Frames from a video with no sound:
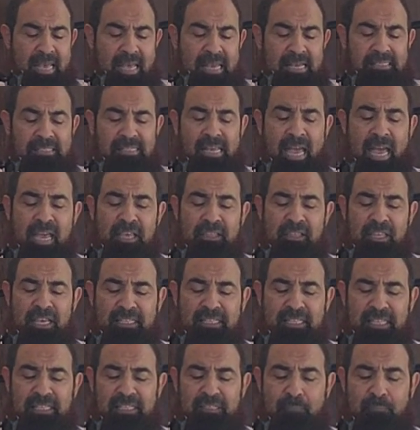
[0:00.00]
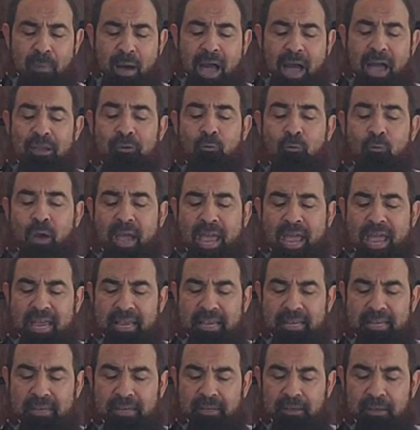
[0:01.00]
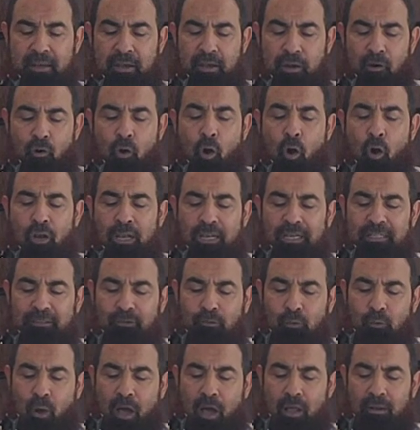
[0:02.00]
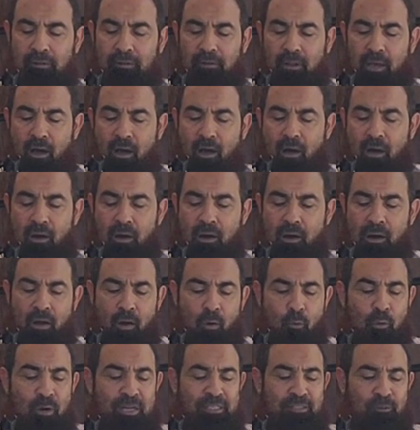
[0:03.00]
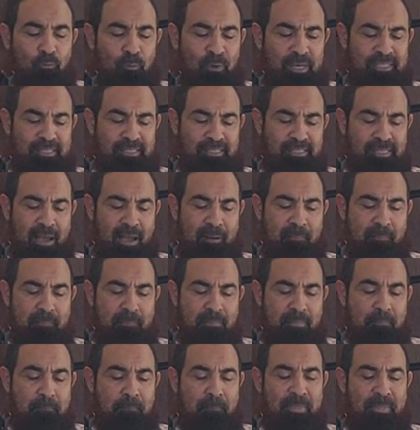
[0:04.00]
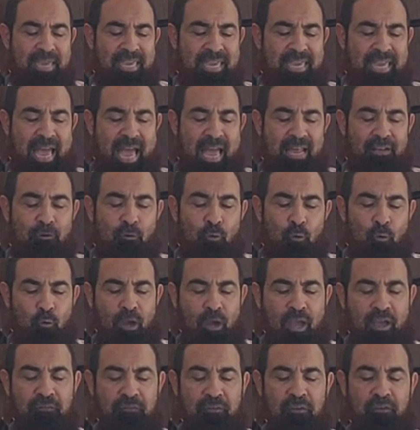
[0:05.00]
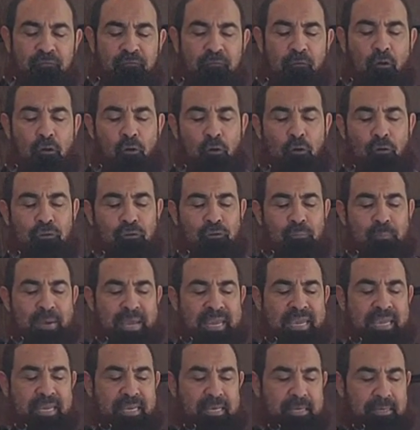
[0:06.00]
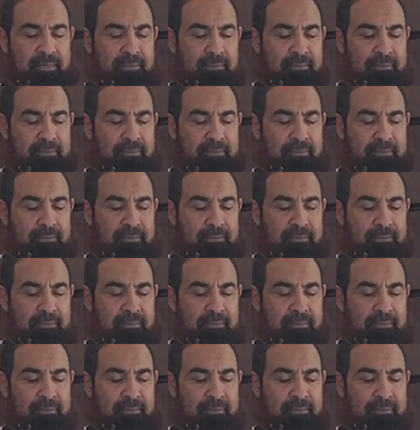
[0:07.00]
say this is my way, calling to Allah with wisdom, me and whoever follows me.